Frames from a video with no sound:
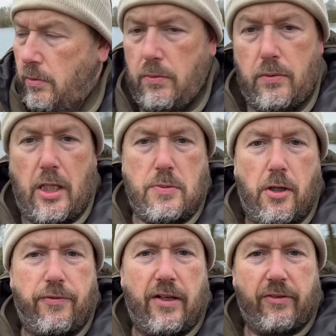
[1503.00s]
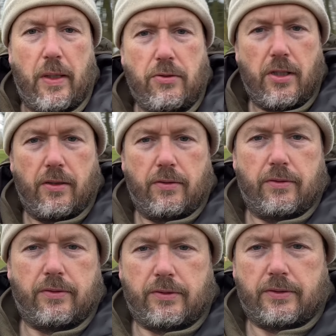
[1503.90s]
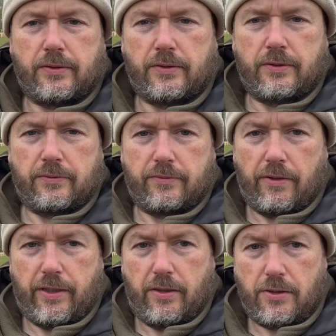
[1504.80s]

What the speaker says: There's my favourite motor. Very nice.